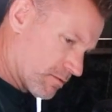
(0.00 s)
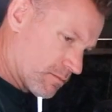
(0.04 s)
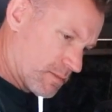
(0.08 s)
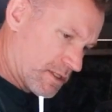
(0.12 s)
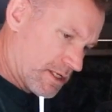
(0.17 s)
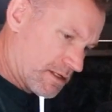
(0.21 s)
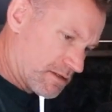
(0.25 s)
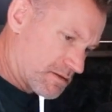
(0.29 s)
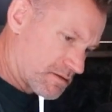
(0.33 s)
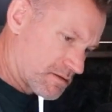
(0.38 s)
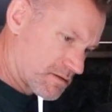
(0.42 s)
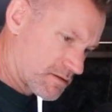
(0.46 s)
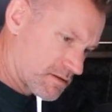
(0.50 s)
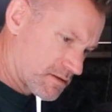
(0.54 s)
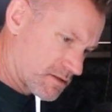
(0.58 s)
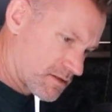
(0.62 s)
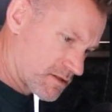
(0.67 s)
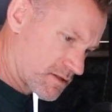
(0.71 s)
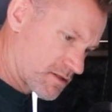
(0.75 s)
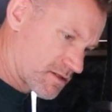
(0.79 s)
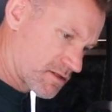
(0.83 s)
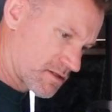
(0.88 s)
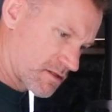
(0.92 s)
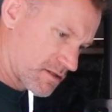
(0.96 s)
About
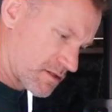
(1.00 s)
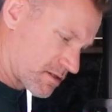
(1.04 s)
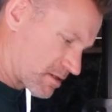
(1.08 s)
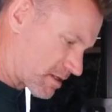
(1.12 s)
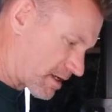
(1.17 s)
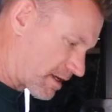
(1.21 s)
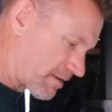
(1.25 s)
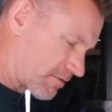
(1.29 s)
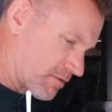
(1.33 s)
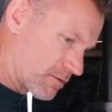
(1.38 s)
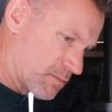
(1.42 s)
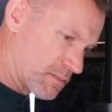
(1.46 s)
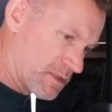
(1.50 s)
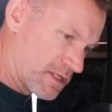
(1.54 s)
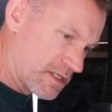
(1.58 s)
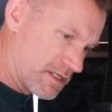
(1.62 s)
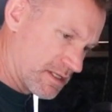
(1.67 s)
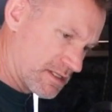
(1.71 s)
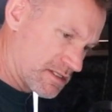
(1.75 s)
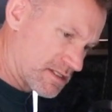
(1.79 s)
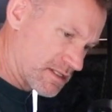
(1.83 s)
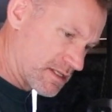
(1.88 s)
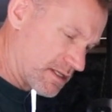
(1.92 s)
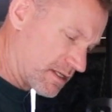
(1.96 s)
7
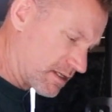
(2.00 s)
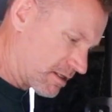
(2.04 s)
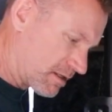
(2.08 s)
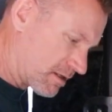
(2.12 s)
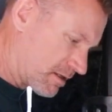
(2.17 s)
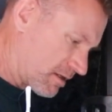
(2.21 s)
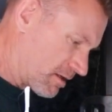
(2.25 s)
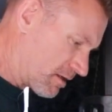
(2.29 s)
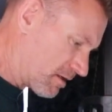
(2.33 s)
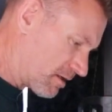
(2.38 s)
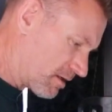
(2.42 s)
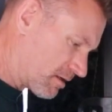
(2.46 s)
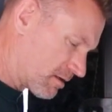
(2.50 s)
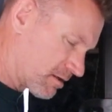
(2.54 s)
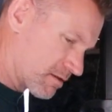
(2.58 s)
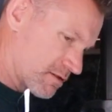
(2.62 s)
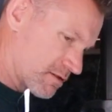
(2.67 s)
minutes in here,